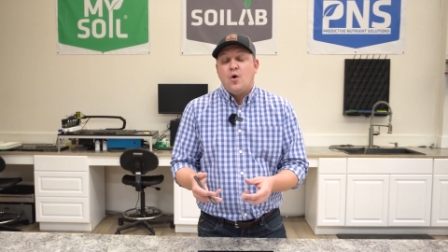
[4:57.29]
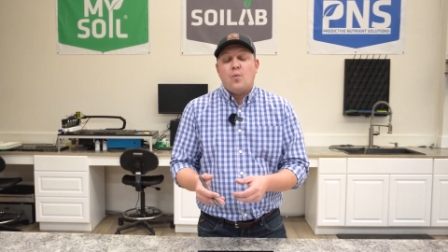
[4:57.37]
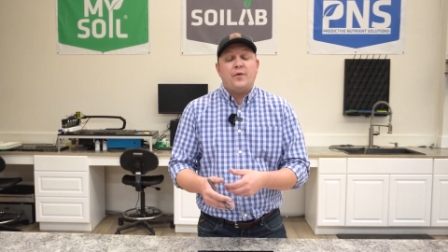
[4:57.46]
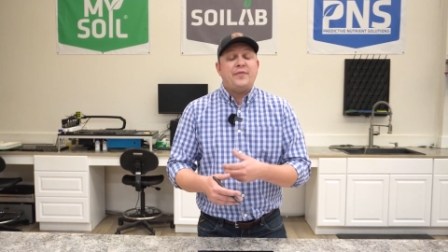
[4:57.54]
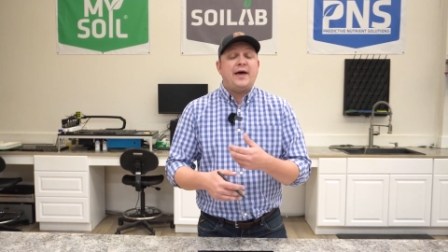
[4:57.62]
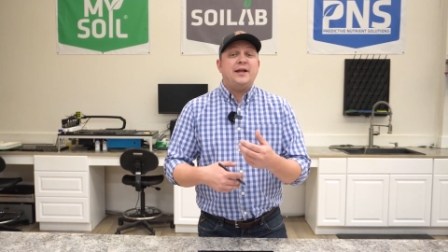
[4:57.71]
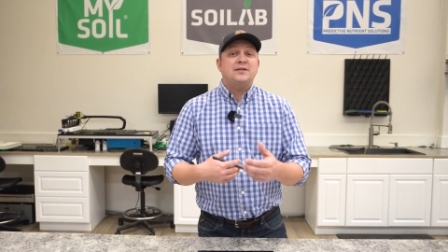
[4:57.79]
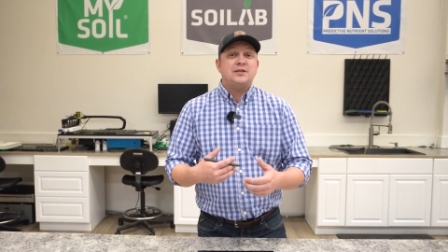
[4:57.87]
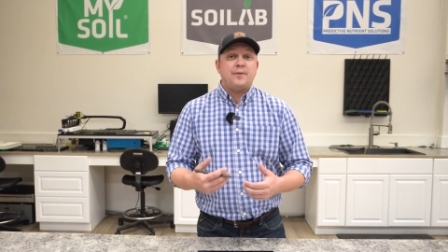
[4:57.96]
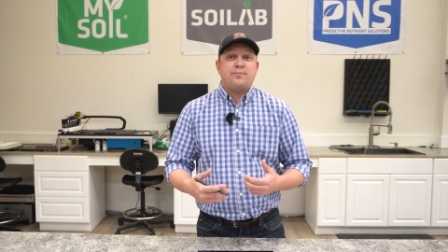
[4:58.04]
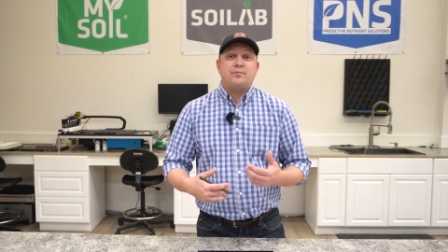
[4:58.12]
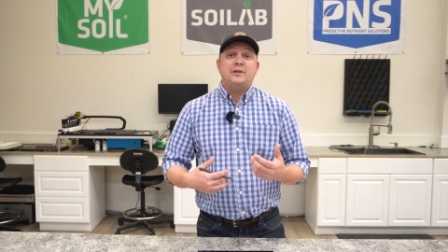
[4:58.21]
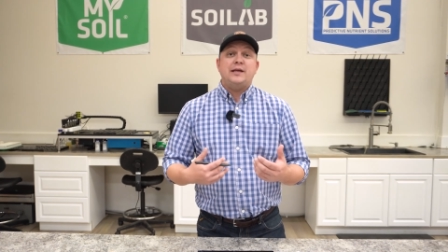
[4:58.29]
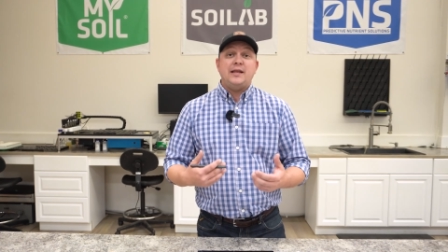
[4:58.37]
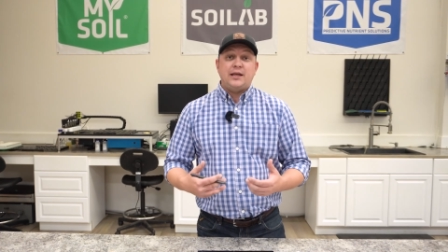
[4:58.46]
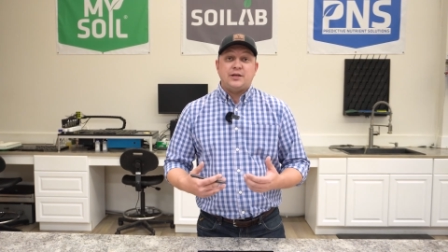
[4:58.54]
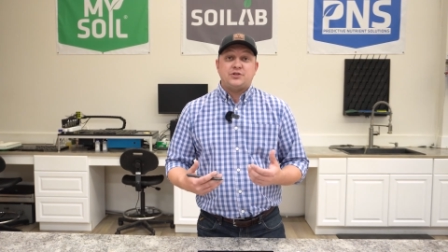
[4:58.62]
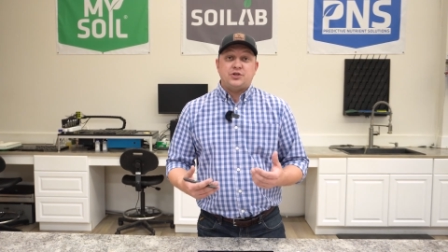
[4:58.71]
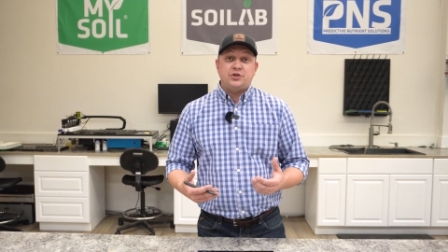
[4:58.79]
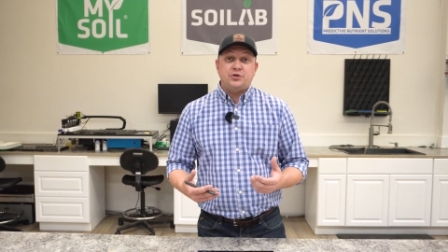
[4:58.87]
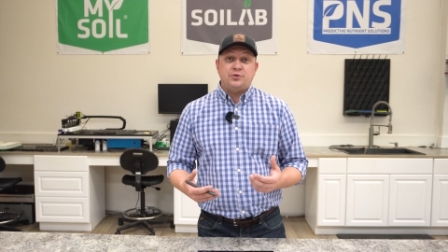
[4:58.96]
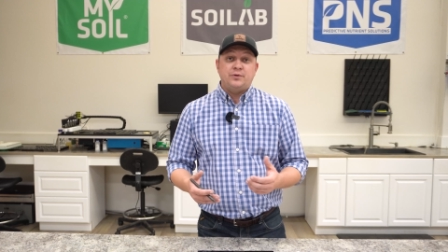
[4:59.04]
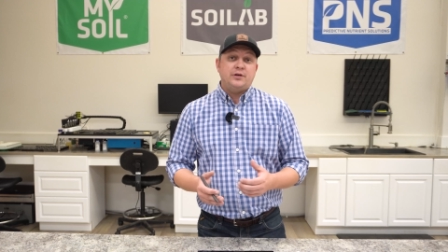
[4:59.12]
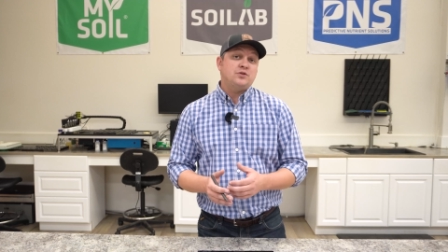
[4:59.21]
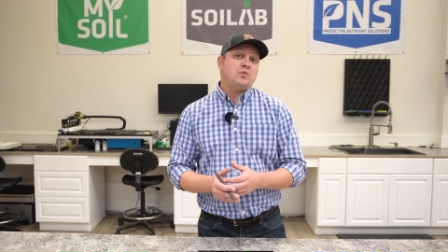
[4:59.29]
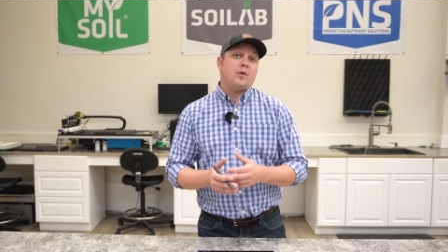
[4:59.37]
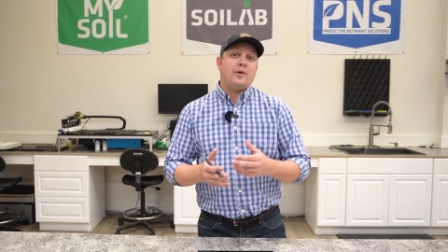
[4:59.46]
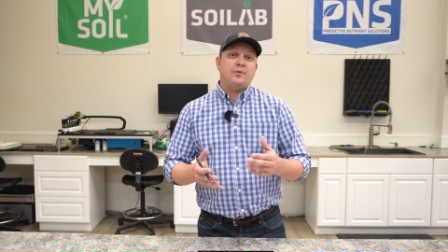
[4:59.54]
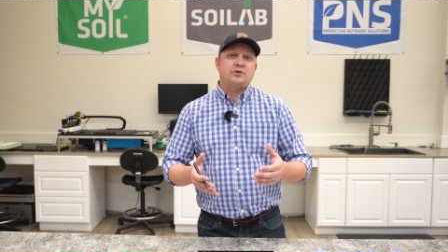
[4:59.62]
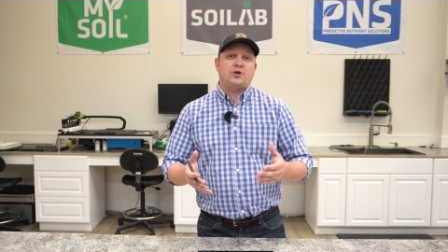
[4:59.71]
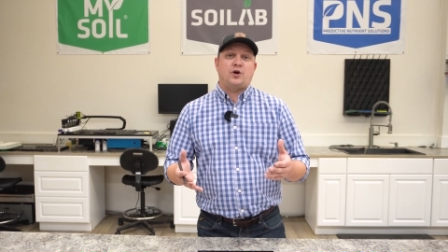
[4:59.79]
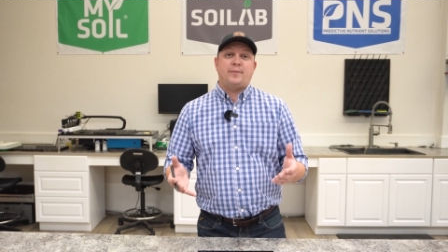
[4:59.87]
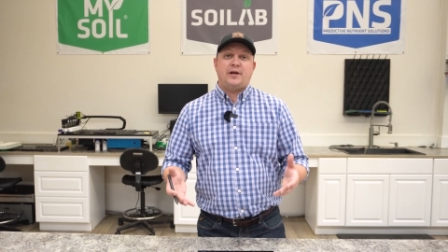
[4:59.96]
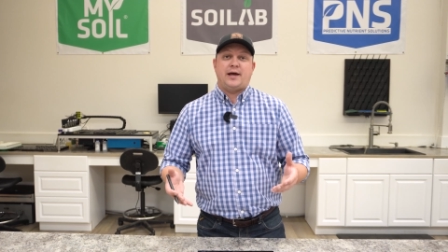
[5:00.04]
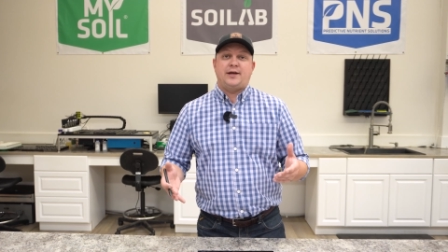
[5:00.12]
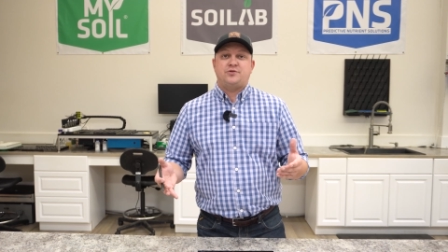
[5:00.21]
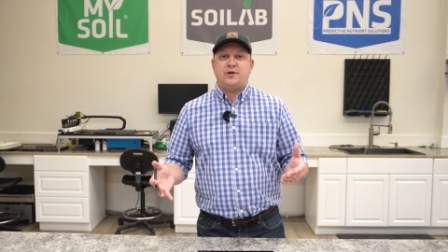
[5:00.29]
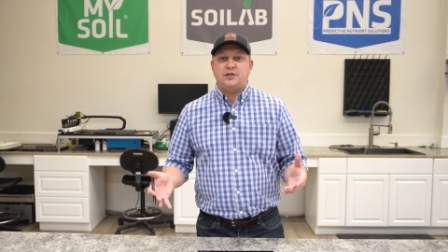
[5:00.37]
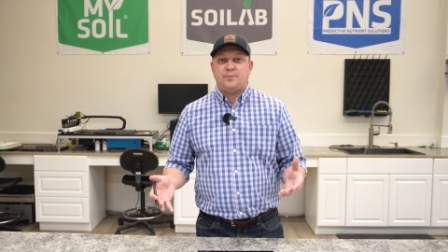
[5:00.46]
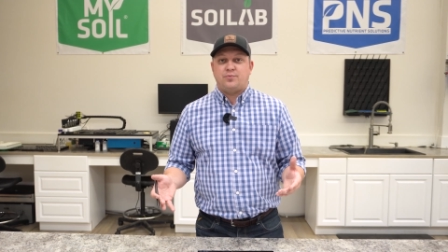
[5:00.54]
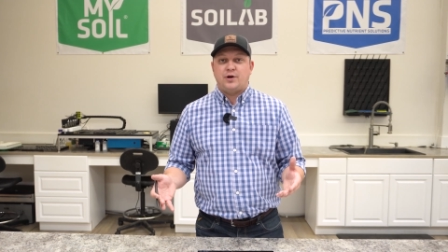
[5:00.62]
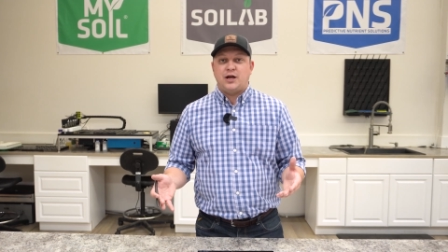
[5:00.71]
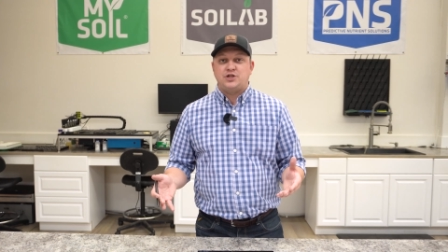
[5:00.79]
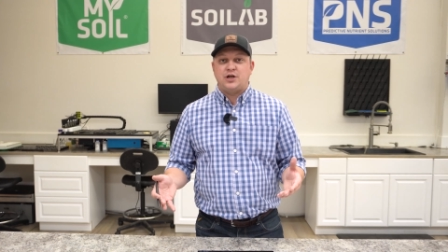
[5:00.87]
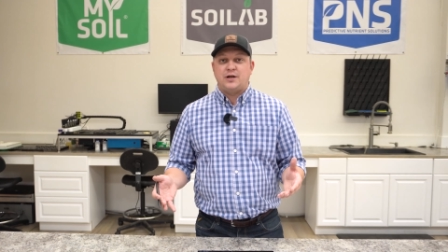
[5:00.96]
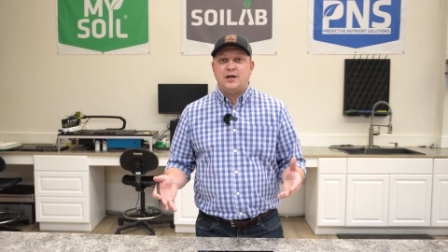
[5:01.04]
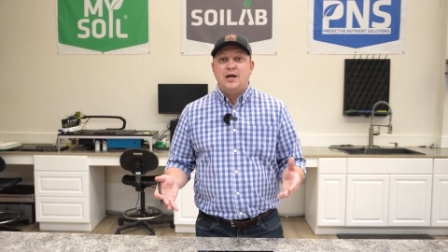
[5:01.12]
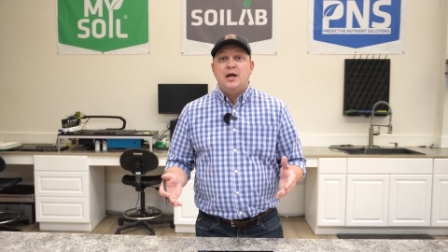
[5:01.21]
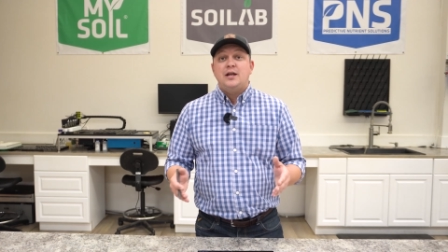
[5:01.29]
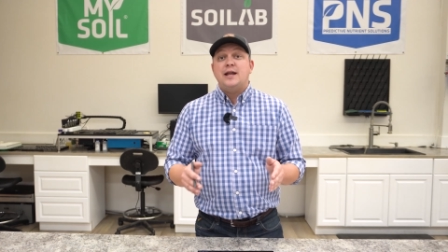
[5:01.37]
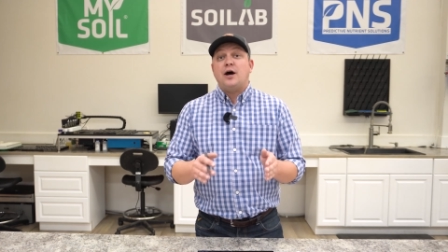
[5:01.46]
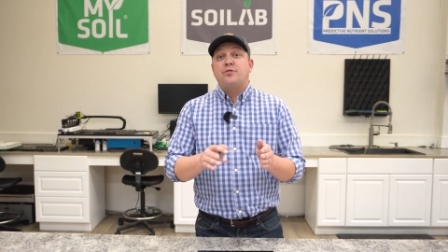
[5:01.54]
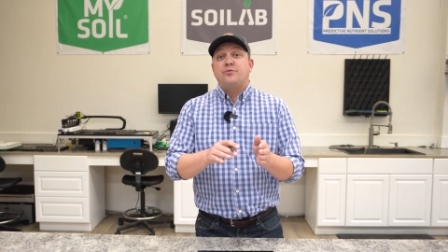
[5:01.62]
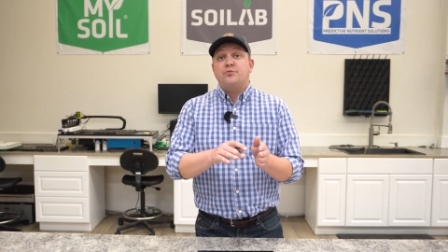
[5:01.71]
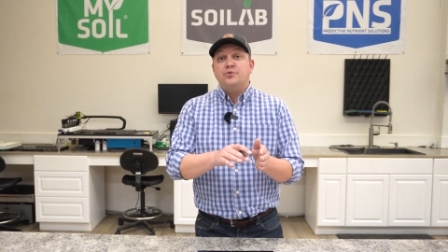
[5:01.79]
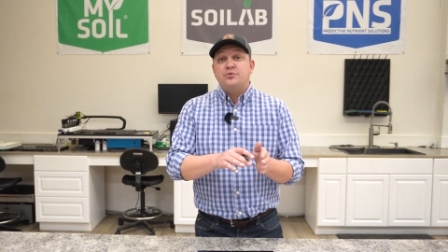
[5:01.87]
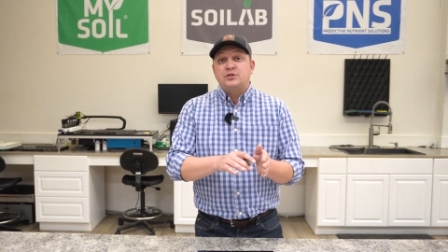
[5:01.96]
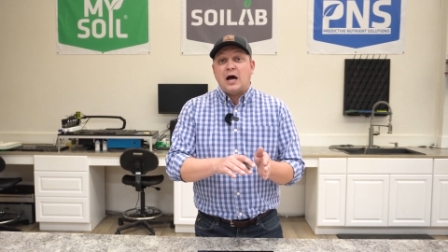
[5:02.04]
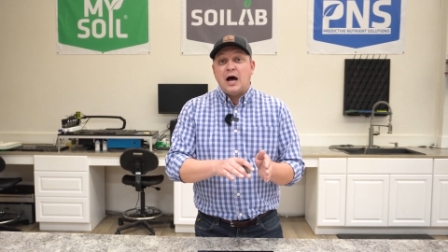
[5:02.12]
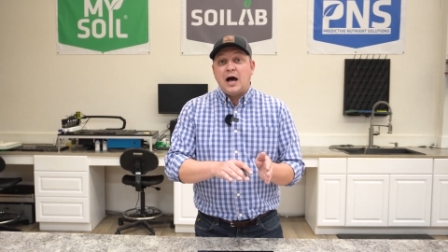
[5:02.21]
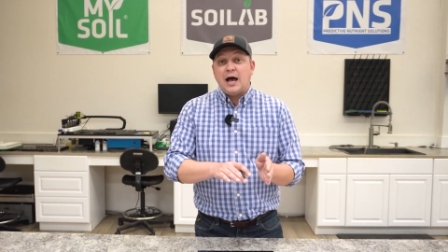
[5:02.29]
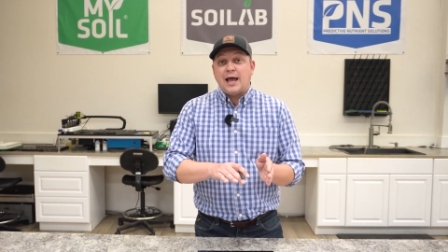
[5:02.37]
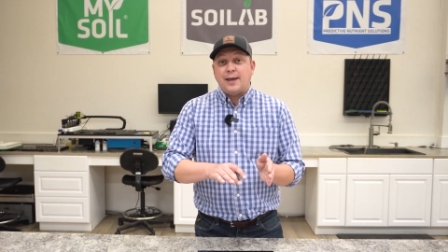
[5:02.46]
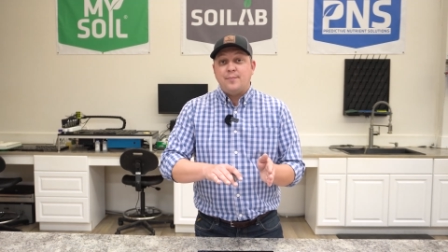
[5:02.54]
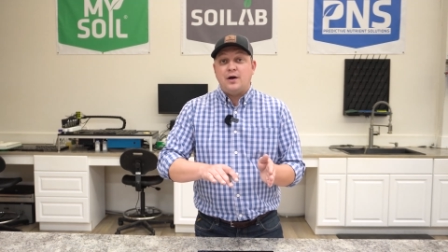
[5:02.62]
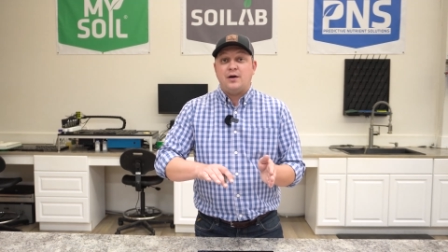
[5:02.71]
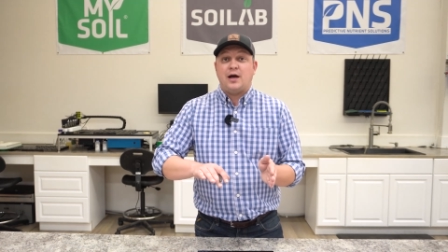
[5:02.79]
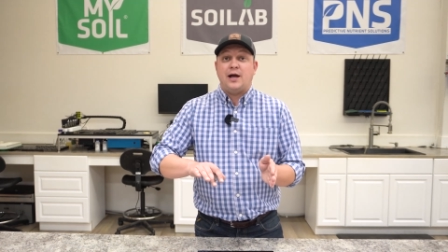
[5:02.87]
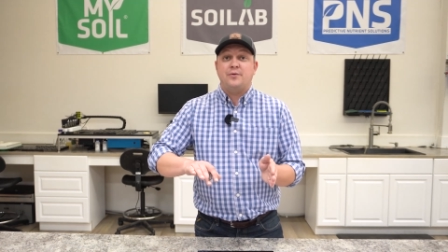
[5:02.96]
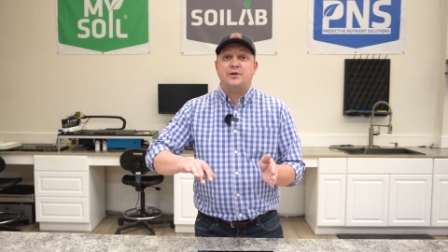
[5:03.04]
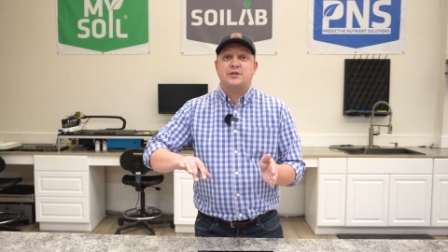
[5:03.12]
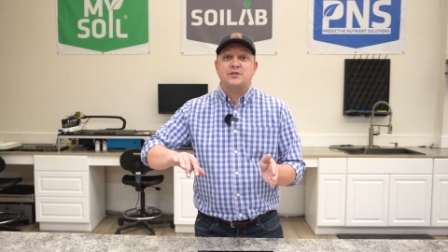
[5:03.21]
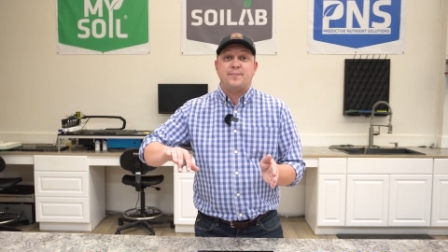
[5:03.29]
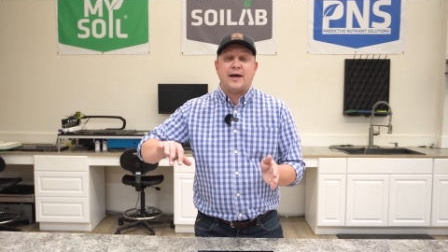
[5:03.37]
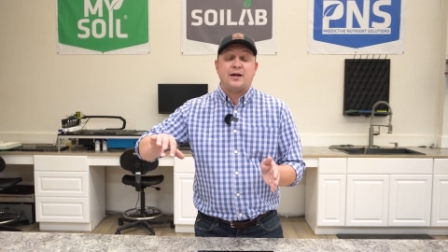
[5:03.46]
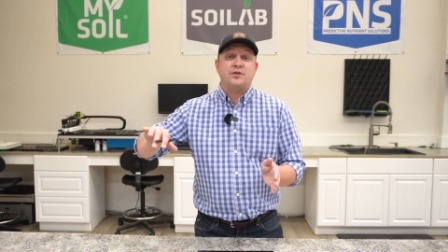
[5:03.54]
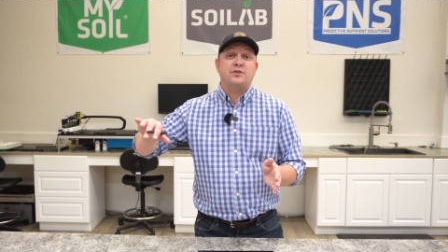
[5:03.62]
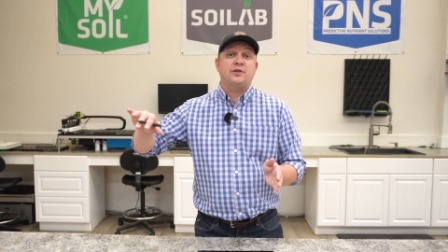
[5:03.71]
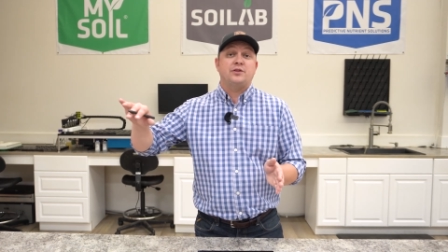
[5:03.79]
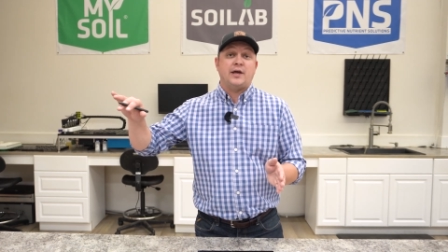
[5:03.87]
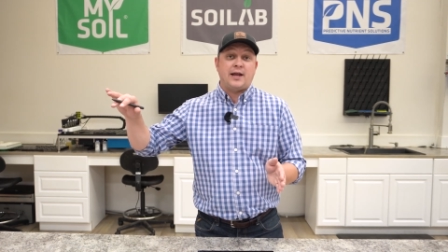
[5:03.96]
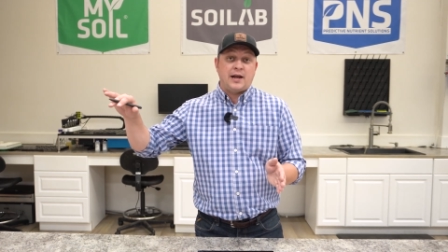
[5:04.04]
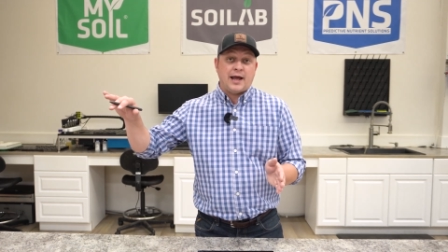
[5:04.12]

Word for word: What that ends up leading to is what we would term a nitrate depression. Now through time, I would expect that that